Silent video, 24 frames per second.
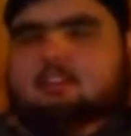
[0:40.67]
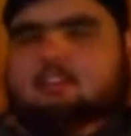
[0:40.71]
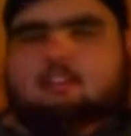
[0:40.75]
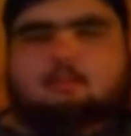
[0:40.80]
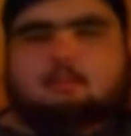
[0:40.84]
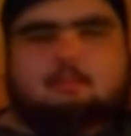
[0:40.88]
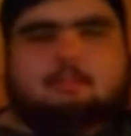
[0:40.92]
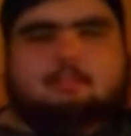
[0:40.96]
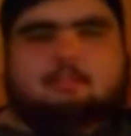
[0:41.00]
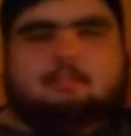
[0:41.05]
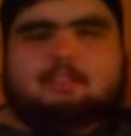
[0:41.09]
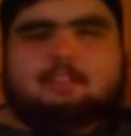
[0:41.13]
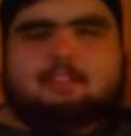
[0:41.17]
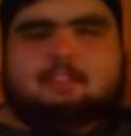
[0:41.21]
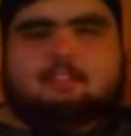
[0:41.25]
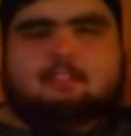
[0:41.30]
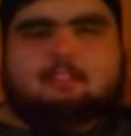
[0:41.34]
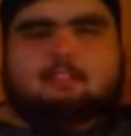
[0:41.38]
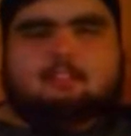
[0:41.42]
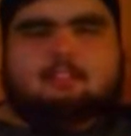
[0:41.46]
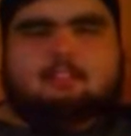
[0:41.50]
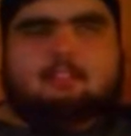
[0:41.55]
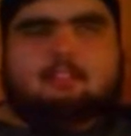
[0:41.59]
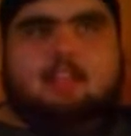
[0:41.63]
WWE
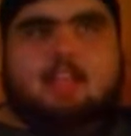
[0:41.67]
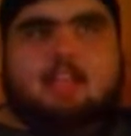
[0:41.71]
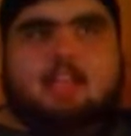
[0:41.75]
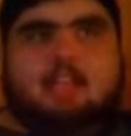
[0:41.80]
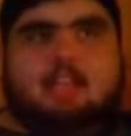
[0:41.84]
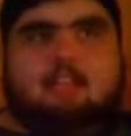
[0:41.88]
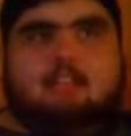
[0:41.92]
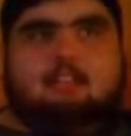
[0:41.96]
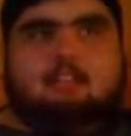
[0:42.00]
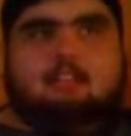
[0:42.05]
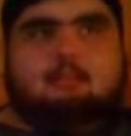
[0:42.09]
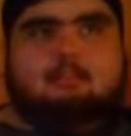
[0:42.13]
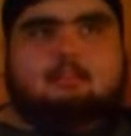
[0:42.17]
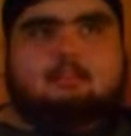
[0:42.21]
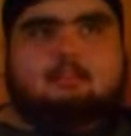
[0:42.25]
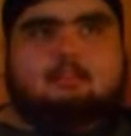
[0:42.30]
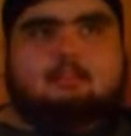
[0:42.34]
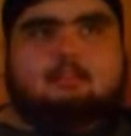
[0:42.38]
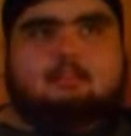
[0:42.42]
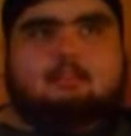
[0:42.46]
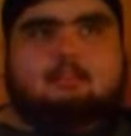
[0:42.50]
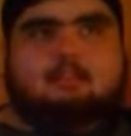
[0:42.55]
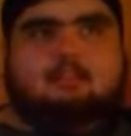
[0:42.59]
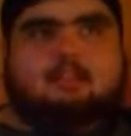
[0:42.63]
uh,
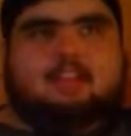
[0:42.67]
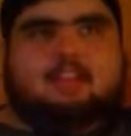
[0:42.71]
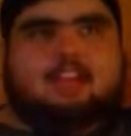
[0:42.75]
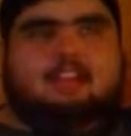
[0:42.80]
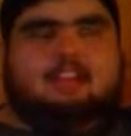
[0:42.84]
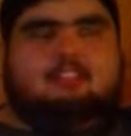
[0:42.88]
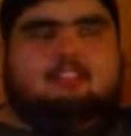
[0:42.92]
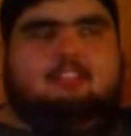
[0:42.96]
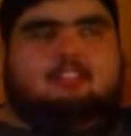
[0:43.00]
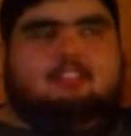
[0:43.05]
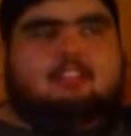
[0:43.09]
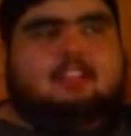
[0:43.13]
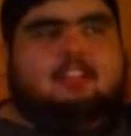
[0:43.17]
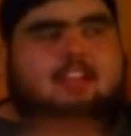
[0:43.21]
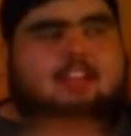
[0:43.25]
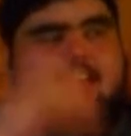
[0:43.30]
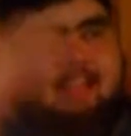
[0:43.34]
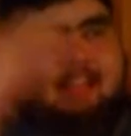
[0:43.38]
WWE action.